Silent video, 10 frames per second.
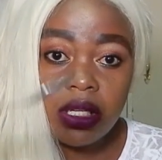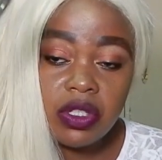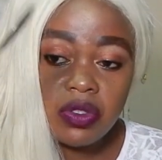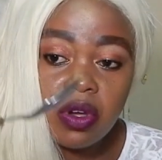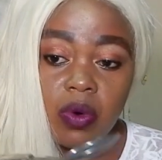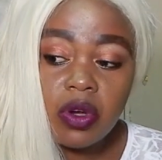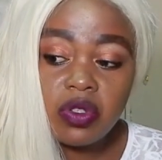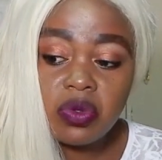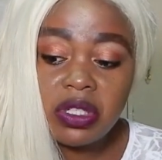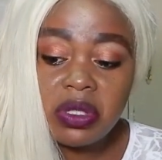and you don't
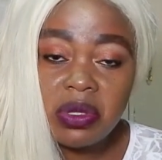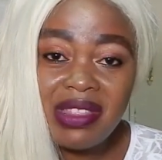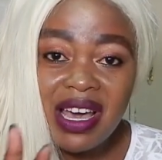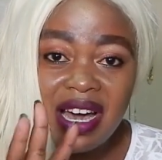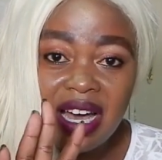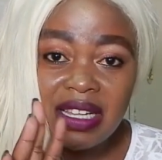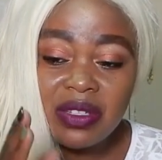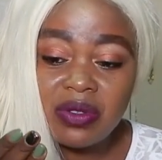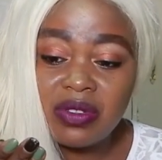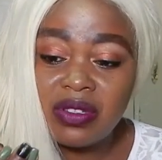want to eat with your
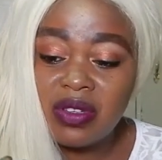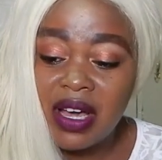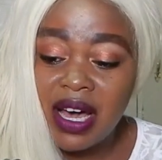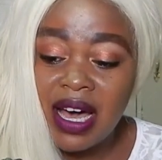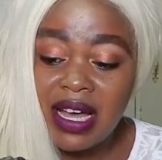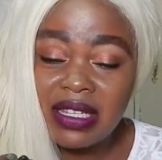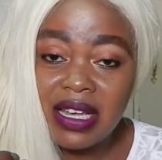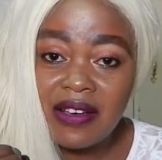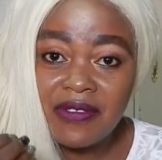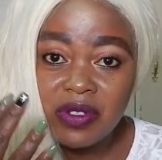hands because your
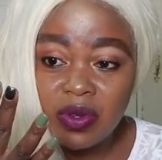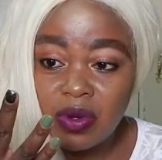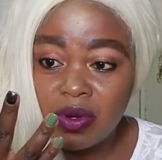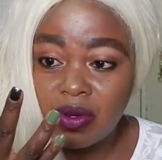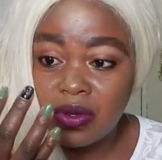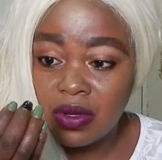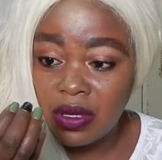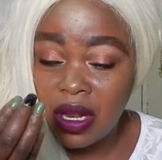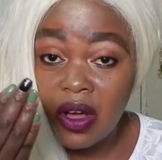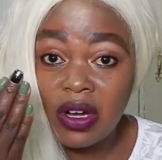hands have
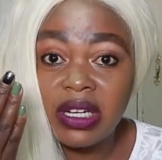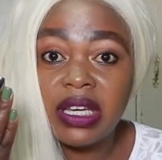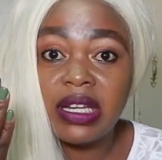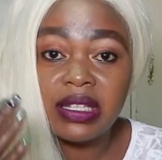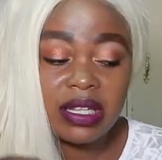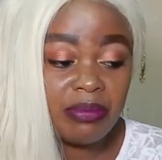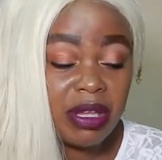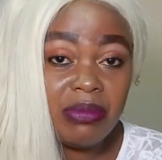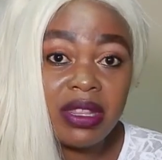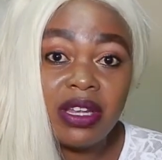so long nails and
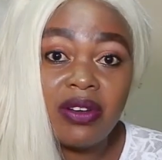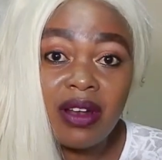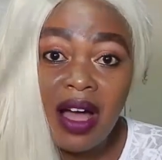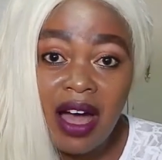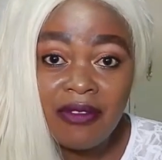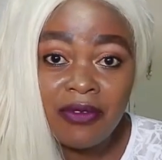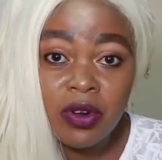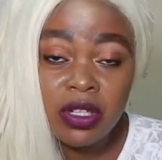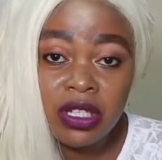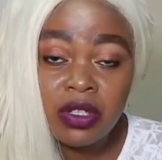maybe they don't have
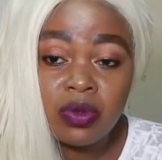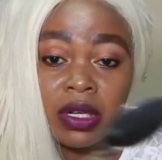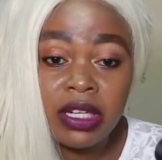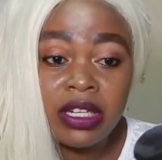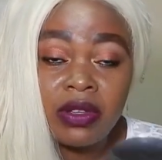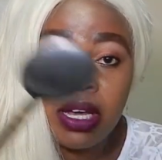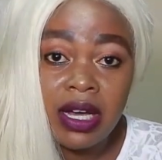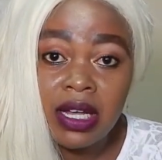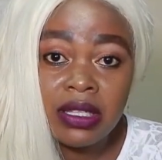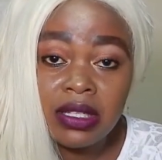water to clean your
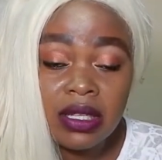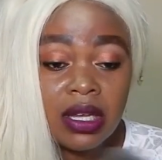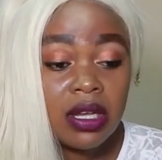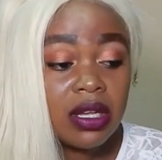hands,